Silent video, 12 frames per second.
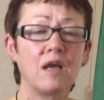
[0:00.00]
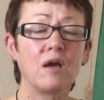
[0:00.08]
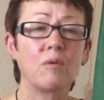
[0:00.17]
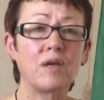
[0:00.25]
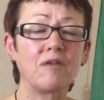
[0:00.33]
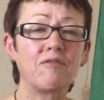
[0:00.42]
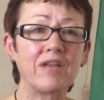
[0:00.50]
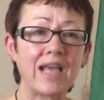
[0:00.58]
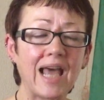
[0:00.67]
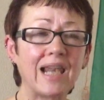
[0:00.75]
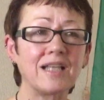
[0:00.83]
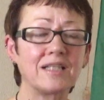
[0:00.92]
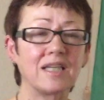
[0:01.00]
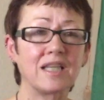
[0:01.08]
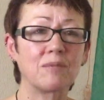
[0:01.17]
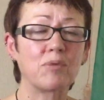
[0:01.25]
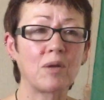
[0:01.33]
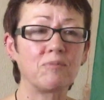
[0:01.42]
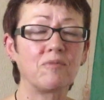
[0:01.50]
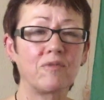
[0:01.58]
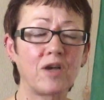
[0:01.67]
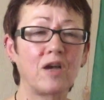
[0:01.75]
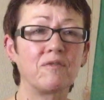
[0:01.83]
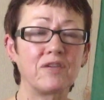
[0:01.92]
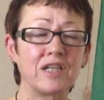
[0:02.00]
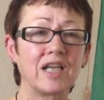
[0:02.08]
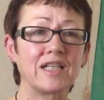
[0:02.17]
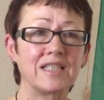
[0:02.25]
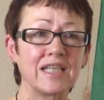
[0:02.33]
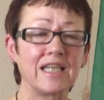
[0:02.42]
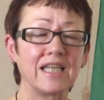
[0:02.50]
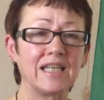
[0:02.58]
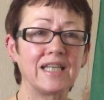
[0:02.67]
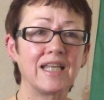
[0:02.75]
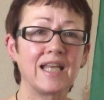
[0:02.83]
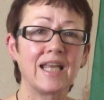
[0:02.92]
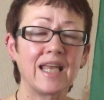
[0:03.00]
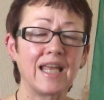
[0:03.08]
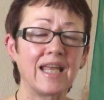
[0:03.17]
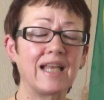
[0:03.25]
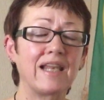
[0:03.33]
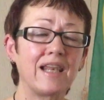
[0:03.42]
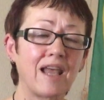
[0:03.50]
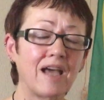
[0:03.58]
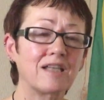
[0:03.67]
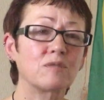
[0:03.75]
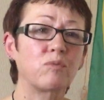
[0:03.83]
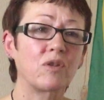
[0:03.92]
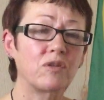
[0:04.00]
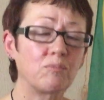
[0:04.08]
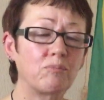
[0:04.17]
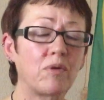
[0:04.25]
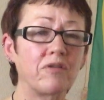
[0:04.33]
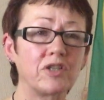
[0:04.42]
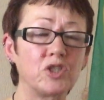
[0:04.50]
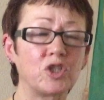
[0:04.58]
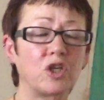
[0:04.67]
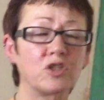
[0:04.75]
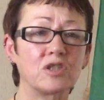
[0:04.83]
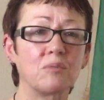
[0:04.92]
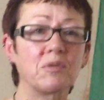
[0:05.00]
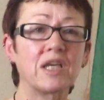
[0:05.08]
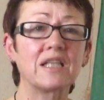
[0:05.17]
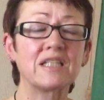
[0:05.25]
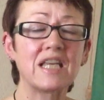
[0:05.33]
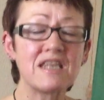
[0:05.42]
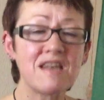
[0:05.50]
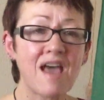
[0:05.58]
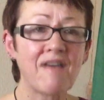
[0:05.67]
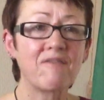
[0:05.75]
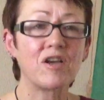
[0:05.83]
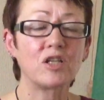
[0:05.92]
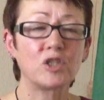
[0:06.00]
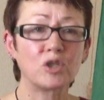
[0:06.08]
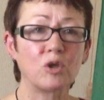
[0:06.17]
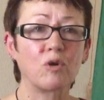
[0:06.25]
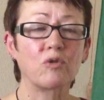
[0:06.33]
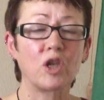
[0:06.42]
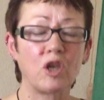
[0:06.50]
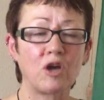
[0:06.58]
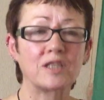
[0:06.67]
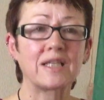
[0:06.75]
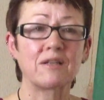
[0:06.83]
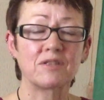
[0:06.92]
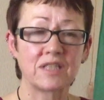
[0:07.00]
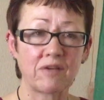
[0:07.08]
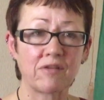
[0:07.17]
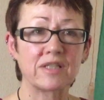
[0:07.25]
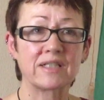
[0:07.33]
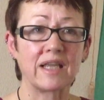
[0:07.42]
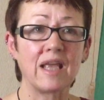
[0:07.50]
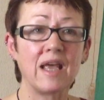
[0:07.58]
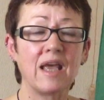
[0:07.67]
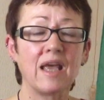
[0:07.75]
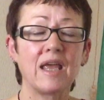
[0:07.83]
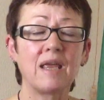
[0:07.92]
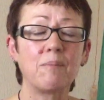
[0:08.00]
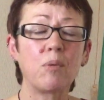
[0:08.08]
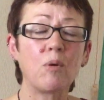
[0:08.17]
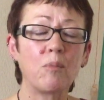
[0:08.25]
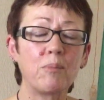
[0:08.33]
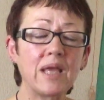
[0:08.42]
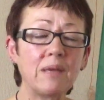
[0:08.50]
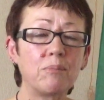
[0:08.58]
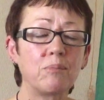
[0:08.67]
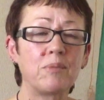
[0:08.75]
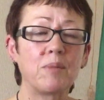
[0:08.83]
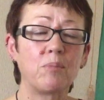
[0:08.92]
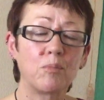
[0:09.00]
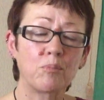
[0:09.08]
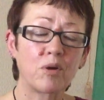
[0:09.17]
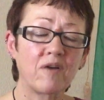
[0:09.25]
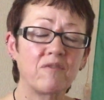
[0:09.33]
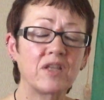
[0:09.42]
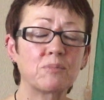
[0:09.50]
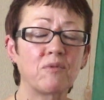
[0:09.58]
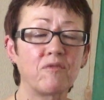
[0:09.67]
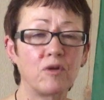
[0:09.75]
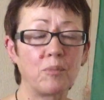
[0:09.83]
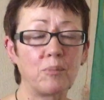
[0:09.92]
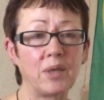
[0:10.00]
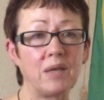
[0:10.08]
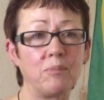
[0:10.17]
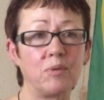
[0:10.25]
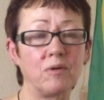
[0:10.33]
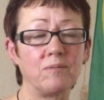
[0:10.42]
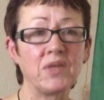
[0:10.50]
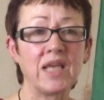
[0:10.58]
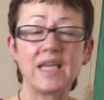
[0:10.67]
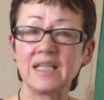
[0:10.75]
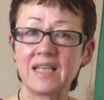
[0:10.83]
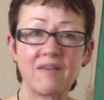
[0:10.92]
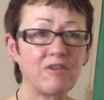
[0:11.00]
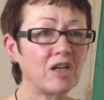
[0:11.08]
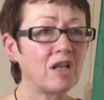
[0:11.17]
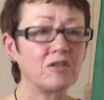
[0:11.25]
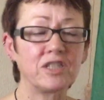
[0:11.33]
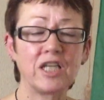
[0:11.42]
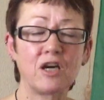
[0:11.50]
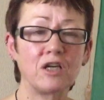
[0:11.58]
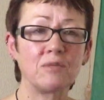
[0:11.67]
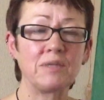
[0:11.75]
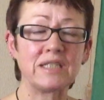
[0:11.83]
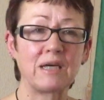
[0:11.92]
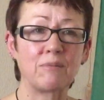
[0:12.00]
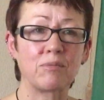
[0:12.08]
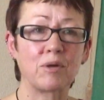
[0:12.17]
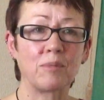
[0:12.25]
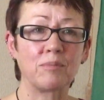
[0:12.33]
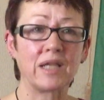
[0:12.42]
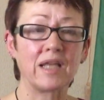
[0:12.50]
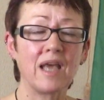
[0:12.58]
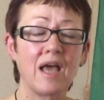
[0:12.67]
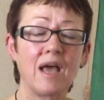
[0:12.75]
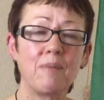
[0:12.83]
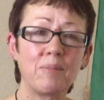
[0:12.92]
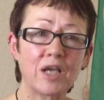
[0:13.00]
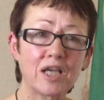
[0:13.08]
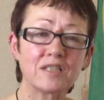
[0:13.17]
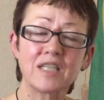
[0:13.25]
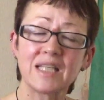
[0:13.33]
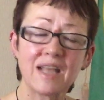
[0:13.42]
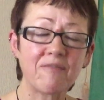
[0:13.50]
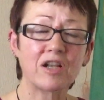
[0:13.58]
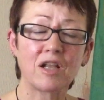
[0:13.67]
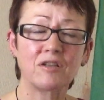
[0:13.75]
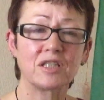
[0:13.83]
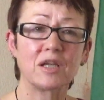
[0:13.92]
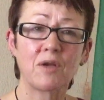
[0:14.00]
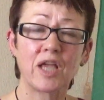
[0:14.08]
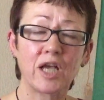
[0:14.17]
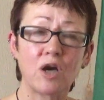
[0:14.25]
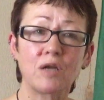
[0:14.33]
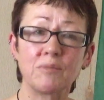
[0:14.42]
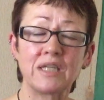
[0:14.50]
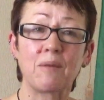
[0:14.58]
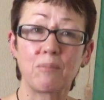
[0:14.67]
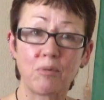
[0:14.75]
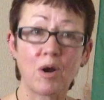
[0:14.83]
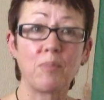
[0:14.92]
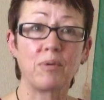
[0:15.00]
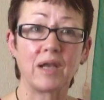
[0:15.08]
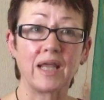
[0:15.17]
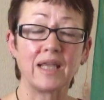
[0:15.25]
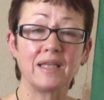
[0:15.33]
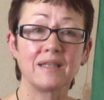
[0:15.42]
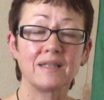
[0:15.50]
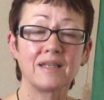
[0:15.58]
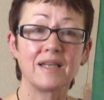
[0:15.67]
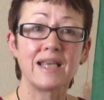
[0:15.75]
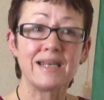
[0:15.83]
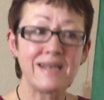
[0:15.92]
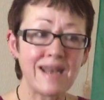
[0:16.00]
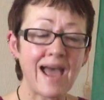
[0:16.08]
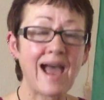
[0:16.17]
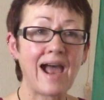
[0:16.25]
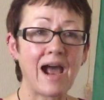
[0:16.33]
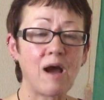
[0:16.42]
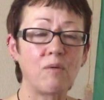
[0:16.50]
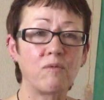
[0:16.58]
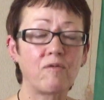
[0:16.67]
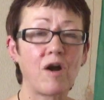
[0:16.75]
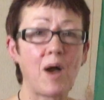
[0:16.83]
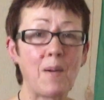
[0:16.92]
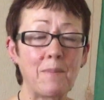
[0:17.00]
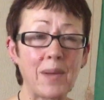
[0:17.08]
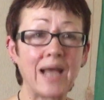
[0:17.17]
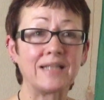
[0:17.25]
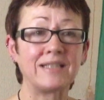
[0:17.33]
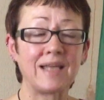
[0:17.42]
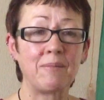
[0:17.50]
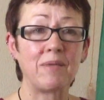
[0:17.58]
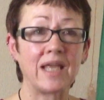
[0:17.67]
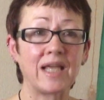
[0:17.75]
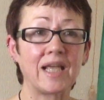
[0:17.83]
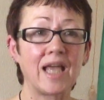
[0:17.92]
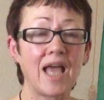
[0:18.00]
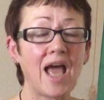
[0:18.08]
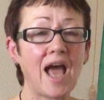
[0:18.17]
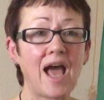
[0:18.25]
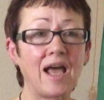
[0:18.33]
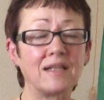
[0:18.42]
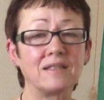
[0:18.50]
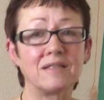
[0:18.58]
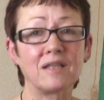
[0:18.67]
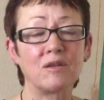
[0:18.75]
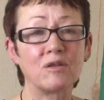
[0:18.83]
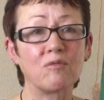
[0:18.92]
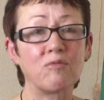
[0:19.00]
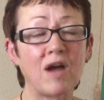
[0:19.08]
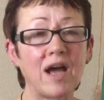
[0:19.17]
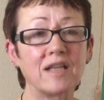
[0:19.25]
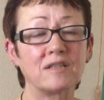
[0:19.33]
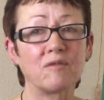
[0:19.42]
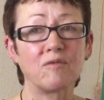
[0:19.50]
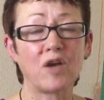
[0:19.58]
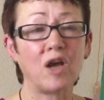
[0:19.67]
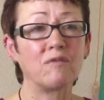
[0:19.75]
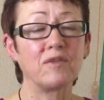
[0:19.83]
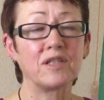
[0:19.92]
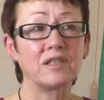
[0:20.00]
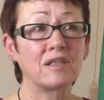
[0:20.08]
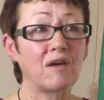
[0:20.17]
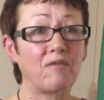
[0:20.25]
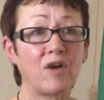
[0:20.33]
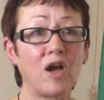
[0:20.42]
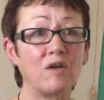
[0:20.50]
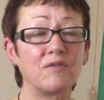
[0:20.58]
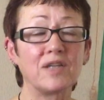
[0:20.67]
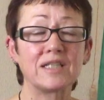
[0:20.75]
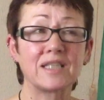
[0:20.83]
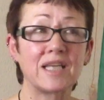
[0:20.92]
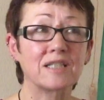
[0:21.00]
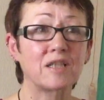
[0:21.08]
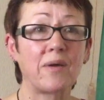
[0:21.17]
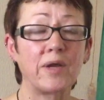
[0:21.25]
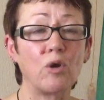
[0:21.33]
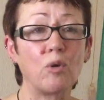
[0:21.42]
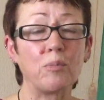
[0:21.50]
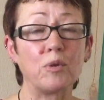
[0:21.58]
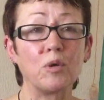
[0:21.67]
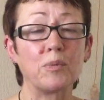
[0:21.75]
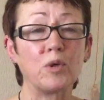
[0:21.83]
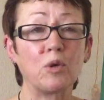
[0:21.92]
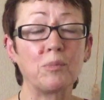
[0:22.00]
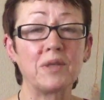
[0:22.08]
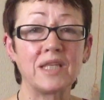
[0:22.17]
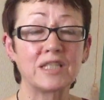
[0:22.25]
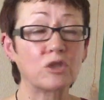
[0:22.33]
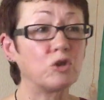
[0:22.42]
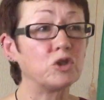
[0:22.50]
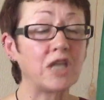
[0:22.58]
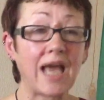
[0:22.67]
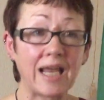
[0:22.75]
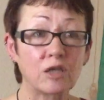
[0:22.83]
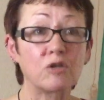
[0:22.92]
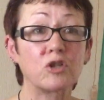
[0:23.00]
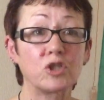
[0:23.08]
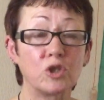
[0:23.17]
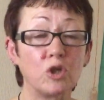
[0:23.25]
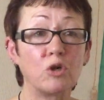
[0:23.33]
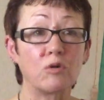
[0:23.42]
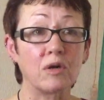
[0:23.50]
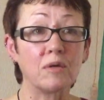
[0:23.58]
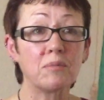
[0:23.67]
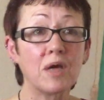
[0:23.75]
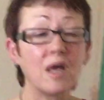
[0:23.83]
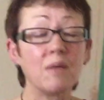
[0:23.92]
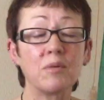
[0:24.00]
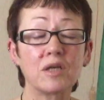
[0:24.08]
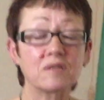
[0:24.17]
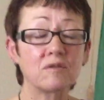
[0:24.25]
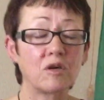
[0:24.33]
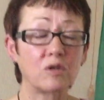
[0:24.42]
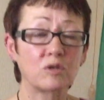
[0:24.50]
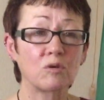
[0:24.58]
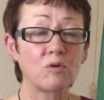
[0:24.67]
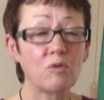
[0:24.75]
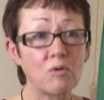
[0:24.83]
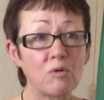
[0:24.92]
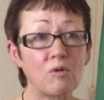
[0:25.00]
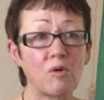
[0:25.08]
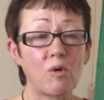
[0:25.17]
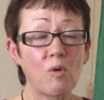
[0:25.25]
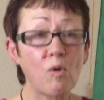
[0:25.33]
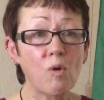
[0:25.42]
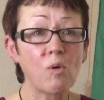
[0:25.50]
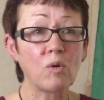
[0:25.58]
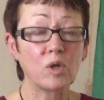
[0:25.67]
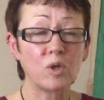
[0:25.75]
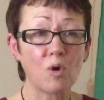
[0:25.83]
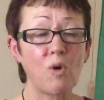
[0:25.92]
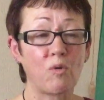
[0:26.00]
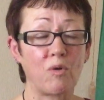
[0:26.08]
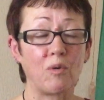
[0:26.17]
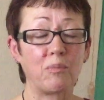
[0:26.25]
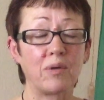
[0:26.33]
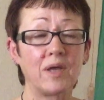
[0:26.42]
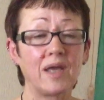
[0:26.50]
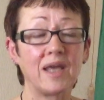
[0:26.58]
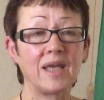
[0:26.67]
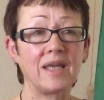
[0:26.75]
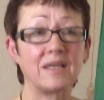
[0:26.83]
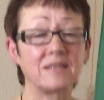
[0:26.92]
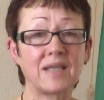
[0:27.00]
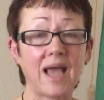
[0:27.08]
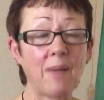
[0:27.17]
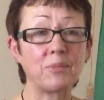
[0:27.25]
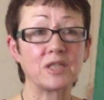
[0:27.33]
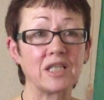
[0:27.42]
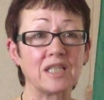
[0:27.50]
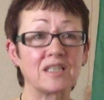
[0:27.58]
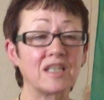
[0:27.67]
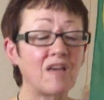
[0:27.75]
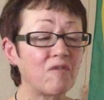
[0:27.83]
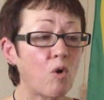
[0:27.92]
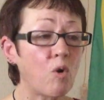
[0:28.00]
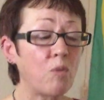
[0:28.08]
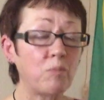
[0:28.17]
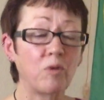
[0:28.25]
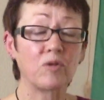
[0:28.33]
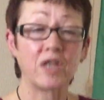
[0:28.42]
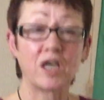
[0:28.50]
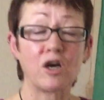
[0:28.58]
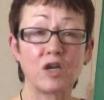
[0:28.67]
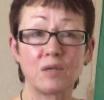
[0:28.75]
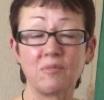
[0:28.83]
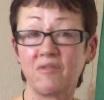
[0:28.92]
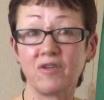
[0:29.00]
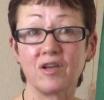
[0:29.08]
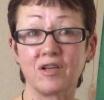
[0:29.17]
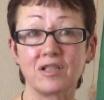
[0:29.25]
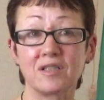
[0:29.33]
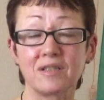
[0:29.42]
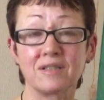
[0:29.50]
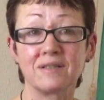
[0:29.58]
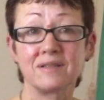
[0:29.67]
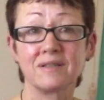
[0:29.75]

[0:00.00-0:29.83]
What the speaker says: When in reality, the problem of COVID-19, it lies with Boris Johnson, because he never took the lockdown seriously. He put profits before people. He never closed the economy down properly. And because he never closed the economy down properly, now we've got a pandemic, and the rise of COVID is going up and up and up in this country and across Europe, because of course all Europe is capitalist, and they've all put the economy first.